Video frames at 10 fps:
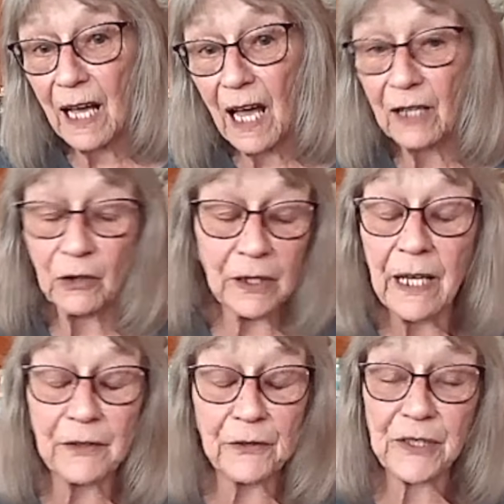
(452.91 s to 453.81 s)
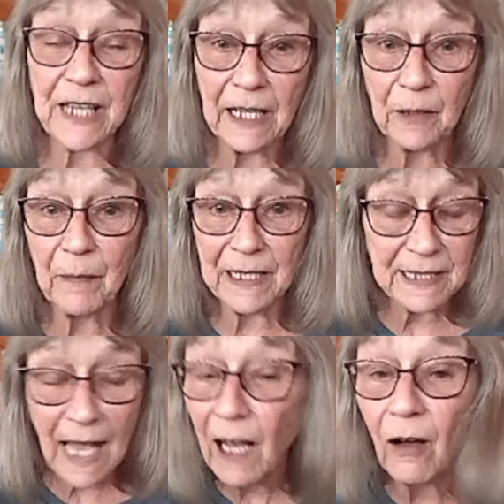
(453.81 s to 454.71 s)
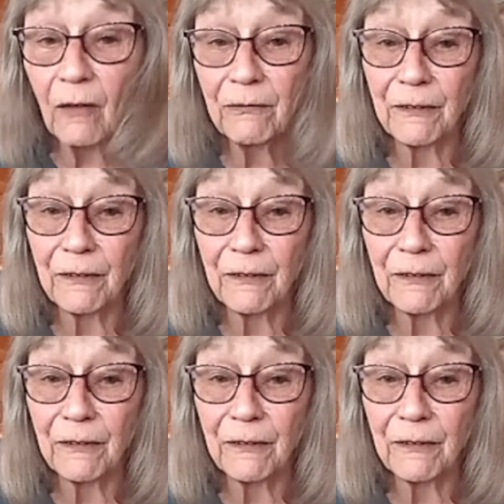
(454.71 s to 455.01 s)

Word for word: I couldn't understand it myself.